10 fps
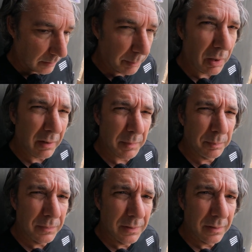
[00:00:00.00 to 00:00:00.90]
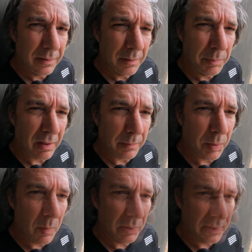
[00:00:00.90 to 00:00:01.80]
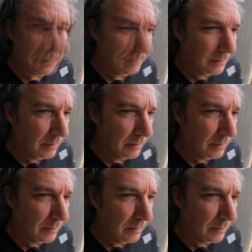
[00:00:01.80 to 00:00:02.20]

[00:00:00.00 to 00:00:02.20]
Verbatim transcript: Poly, polypropylene,